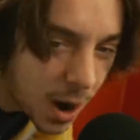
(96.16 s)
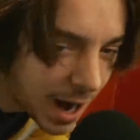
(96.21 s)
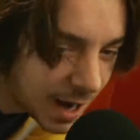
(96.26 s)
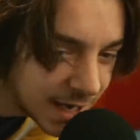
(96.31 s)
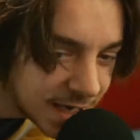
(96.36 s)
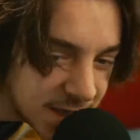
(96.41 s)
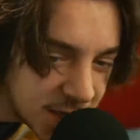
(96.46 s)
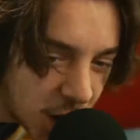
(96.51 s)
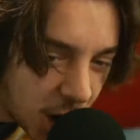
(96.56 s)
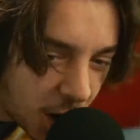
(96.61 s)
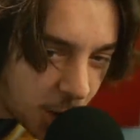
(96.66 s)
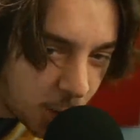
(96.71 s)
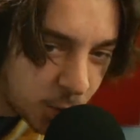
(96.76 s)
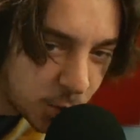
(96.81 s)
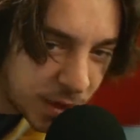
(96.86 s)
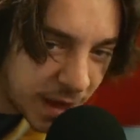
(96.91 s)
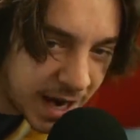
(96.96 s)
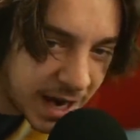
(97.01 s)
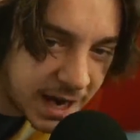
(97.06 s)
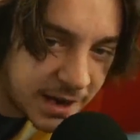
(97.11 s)
I know
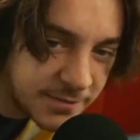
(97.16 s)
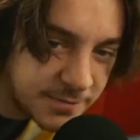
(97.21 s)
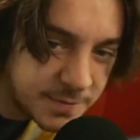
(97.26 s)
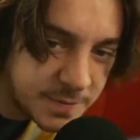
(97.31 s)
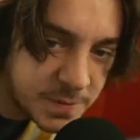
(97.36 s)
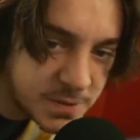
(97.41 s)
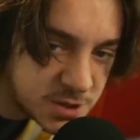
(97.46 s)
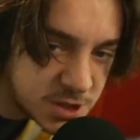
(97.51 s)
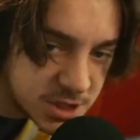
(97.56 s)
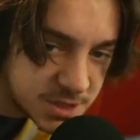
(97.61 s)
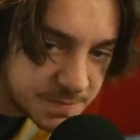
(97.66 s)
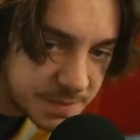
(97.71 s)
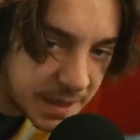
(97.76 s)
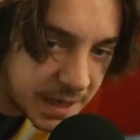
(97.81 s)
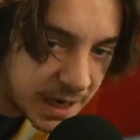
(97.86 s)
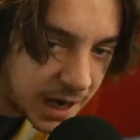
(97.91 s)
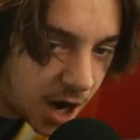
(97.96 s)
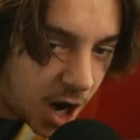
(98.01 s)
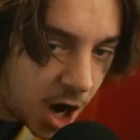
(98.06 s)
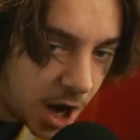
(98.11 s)
that I've just
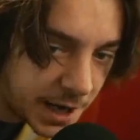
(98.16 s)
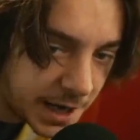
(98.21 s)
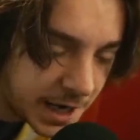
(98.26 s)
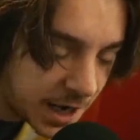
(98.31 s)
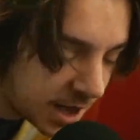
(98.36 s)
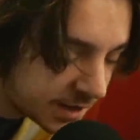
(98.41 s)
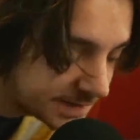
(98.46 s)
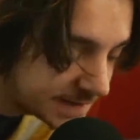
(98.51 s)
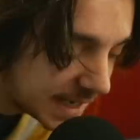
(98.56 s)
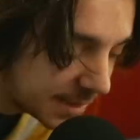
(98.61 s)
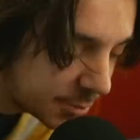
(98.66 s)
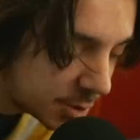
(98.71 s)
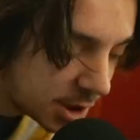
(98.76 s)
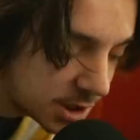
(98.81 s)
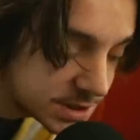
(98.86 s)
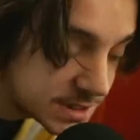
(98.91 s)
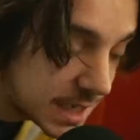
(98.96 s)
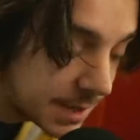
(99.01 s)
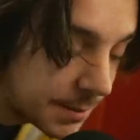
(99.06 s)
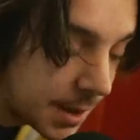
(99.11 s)
been on and off camera all
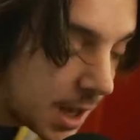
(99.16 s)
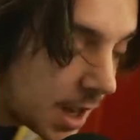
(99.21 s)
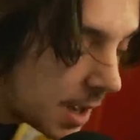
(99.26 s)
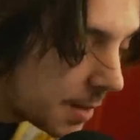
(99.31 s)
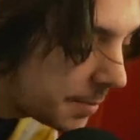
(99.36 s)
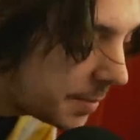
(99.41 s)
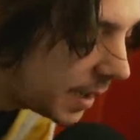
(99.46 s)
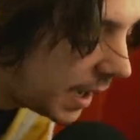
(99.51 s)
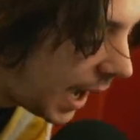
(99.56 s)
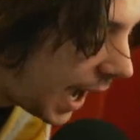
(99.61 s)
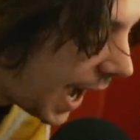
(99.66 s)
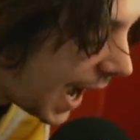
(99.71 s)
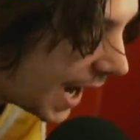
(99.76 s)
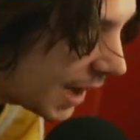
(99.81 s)
the time, but I